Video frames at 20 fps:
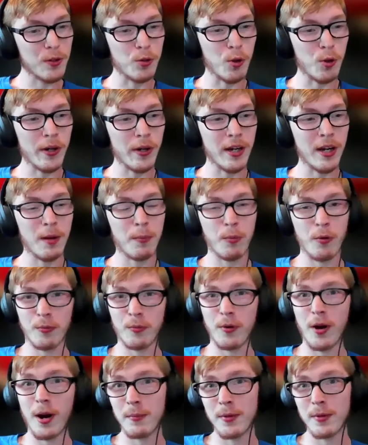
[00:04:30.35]
growing up with
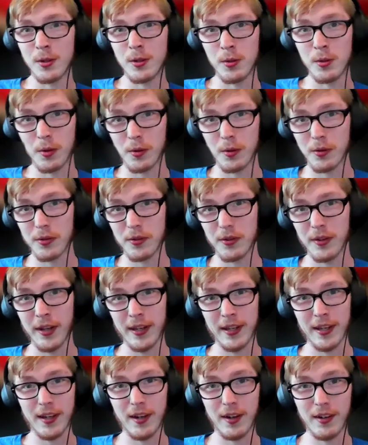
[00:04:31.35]
ramen noodles,
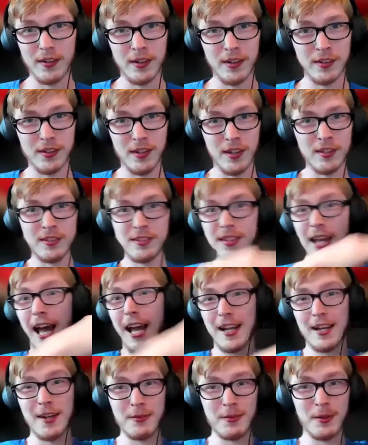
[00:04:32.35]
like a, a
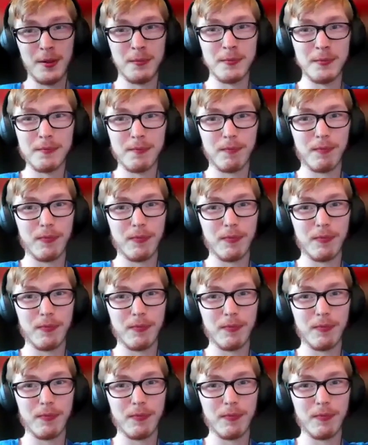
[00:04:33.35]
stack of them